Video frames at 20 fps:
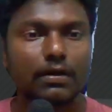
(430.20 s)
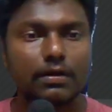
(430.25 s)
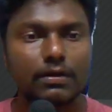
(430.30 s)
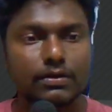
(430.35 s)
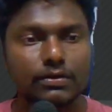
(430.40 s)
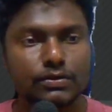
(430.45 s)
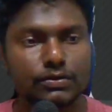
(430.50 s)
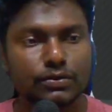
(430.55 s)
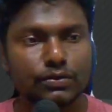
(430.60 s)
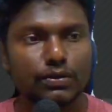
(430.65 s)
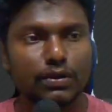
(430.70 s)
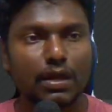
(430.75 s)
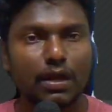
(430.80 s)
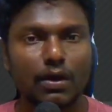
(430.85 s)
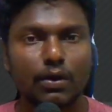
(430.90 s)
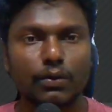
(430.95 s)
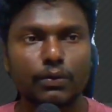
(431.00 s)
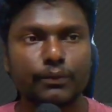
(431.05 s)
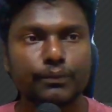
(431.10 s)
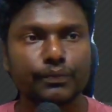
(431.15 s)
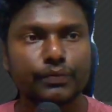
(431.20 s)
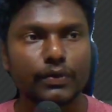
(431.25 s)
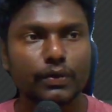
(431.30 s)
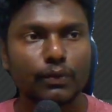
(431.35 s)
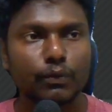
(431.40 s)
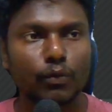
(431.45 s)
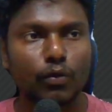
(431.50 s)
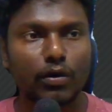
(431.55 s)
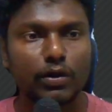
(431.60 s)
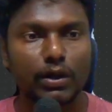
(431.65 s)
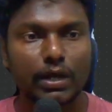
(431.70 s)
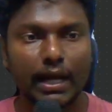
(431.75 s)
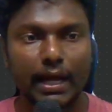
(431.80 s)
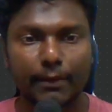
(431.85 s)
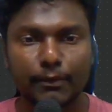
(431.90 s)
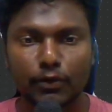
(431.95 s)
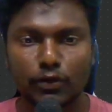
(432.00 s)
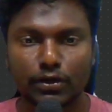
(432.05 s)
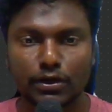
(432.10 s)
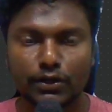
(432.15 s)
So now what
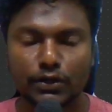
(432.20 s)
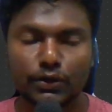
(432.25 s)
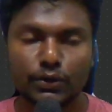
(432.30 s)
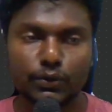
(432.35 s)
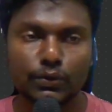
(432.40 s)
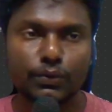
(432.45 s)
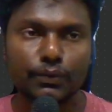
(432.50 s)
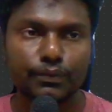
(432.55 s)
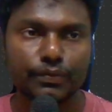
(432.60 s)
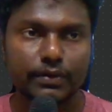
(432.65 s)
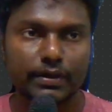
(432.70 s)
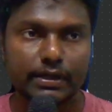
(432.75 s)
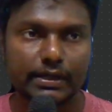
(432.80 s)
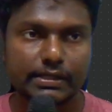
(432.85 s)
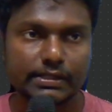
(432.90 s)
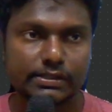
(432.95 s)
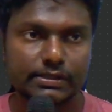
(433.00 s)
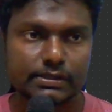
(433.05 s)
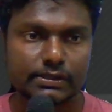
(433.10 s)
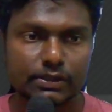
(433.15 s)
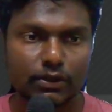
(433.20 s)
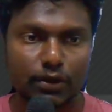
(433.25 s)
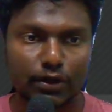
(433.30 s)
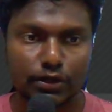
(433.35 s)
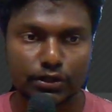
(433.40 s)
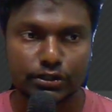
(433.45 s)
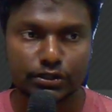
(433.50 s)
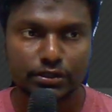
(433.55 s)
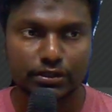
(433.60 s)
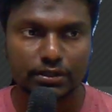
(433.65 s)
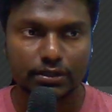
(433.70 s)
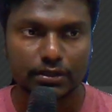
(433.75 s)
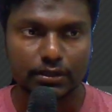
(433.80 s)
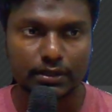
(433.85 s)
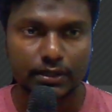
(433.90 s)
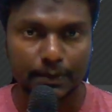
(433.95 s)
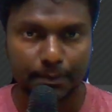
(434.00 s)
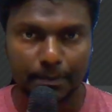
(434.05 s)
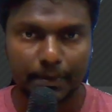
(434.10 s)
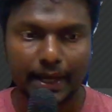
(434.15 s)
I'm gonna do is gonna
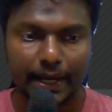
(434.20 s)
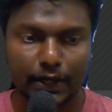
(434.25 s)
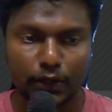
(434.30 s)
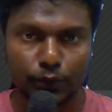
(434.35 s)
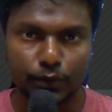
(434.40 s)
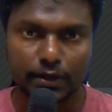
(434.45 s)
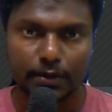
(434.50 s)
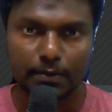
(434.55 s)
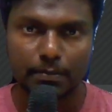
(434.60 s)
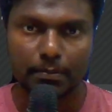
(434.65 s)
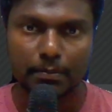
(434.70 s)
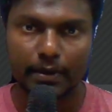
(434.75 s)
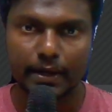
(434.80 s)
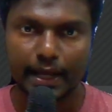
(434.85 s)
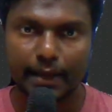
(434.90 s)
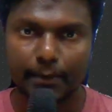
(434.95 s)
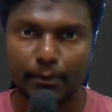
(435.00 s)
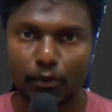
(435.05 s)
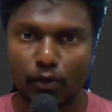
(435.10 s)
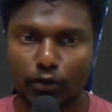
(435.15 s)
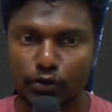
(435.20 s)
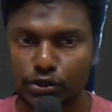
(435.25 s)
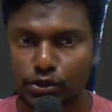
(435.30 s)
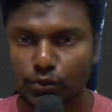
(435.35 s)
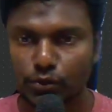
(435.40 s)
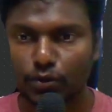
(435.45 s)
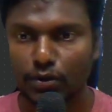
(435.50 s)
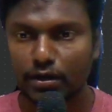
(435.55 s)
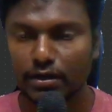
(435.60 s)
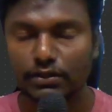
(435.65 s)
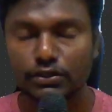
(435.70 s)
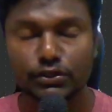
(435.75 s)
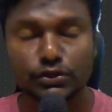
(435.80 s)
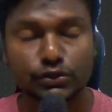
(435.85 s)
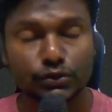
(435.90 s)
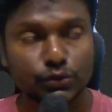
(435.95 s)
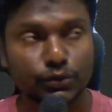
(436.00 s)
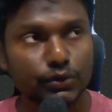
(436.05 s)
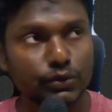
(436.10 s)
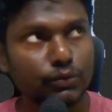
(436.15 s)
reply to it, but I'm also wanna
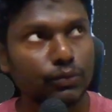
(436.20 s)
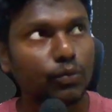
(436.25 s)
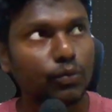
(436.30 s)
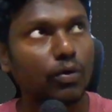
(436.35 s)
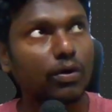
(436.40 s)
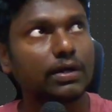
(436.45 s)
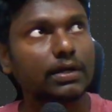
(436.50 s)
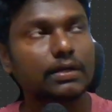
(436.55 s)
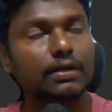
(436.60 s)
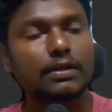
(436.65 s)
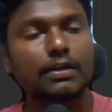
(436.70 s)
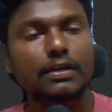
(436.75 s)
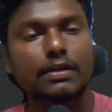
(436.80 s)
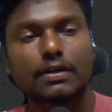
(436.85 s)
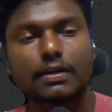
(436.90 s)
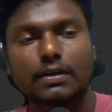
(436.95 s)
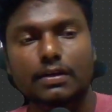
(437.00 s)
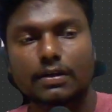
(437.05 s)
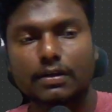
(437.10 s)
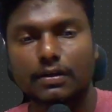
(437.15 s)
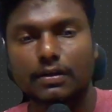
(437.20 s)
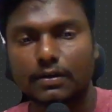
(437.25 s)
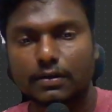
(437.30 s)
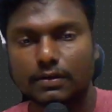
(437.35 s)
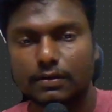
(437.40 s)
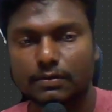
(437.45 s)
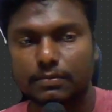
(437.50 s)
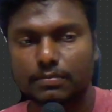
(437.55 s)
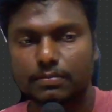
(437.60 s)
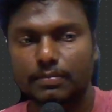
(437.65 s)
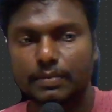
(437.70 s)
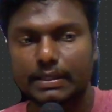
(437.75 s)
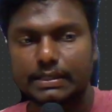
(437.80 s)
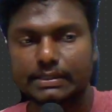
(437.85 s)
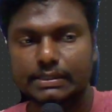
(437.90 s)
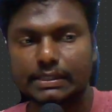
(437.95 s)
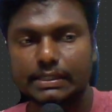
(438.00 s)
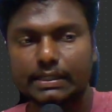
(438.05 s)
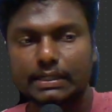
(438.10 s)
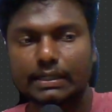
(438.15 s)
show you what
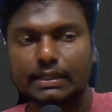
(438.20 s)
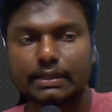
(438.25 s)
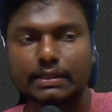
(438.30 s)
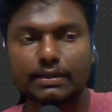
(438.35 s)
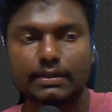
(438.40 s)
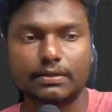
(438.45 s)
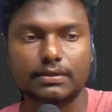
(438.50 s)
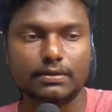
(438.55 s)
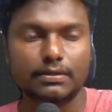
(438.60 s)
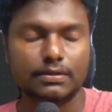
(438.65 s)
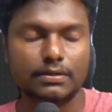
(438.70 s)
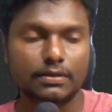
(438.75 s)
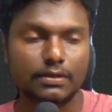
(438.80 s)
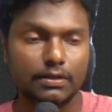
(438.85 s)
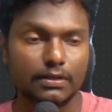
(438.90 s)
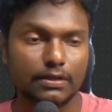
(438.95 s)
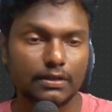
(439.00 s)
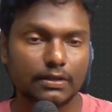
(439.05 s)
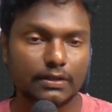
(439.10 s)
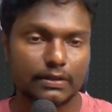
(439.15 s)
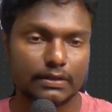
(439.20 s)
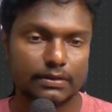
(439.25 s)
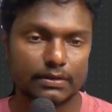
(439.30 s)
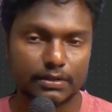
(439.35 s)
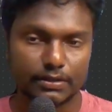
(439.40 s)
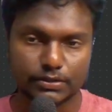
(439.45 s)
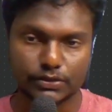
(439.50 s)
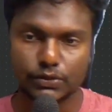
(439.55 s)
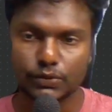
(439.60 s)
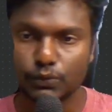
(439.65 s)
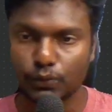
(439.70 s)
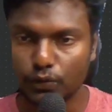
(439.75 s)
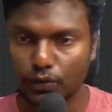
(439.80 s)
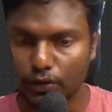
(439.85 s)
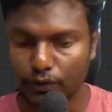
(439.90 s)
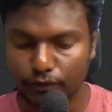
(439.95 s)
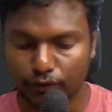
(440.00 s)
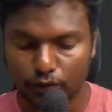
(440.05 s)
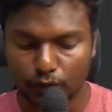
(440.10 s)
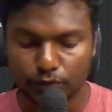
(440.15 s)
basically this
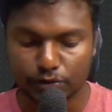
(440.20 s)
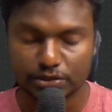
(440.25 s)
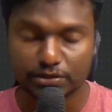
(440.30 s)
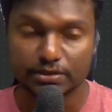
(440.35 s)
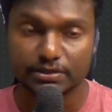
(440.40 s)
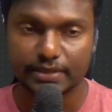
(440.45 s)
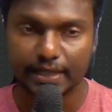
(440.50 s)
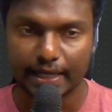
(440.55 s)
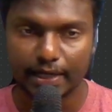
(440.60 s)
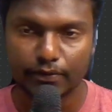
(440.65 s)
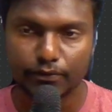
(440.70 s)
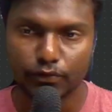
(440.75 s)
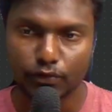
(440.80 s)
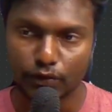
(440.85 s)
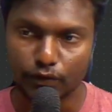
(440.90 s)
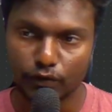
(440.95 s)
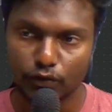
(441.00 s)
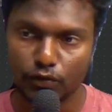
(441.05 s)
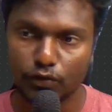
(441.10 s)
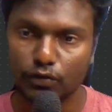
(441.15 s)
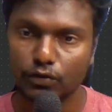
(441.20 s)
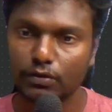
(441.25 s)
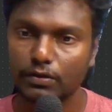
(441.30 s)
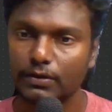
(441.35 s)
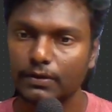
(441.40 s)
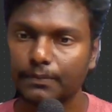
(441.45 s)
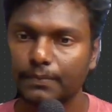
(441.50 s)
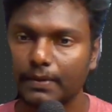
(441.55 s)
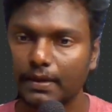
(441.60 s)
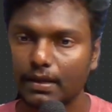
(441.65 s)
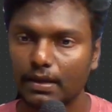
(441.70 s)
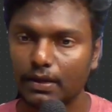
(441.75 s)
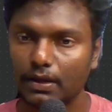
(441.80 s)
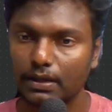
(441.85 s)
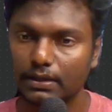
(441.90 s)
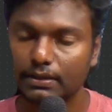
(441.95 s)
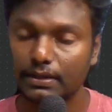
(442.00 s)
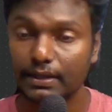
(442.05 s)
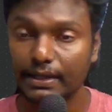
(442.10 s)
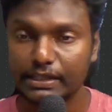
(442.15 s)
workflow, which is the second workflow,
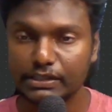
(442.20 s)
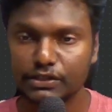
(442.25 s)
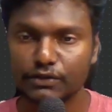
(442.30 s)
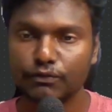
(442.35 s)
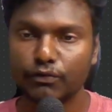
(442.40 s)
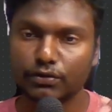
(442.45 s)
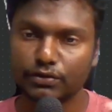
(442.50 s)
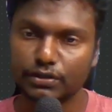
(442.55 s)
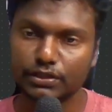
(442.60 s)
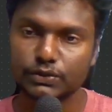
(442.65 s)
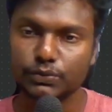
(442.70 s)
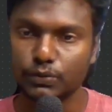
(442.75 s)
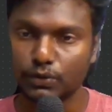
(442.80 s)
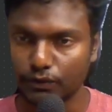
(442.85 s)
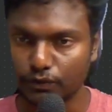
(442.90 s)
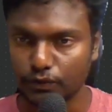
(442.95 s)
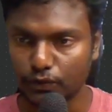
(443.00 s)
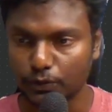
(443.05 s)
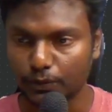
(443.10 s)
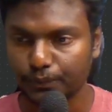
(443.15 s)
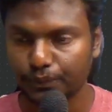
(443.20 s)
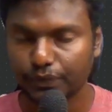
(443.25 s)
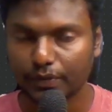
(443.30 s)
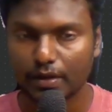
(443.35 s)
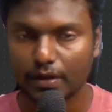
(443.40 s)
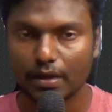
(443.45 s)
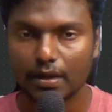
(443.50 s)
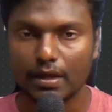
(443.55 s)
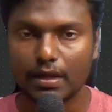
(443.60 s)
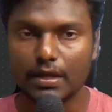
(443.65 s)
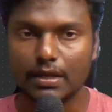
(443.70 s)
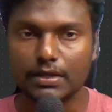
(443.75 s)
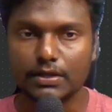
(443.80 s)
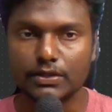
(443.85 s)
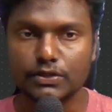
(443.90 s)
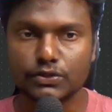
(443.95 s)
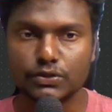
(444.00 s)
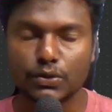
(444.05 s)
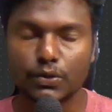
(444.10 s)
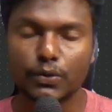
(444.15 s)
the reason for this workflow.
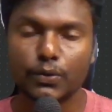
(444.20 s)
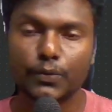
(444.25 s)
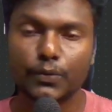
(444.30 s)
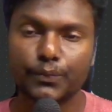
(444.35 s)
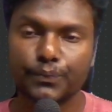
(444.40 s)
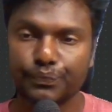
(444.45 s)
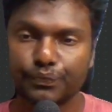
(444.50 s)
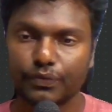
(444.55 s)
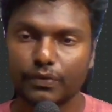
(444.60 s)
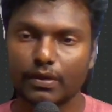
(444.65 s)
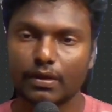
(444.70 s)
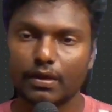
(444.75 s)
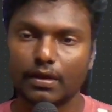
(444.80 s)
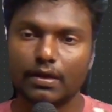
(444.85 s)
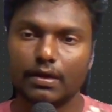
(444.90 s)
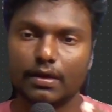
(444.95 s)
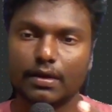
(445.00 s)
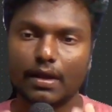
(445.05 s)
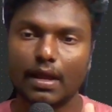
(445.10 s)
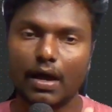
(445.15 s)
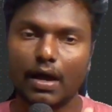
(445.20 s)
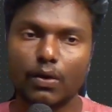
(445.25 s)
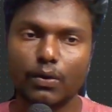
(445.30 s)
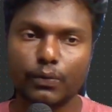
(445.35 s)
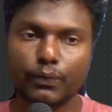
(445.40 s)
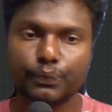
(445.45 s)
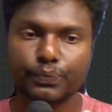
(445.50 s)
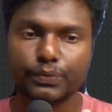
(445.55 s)
So now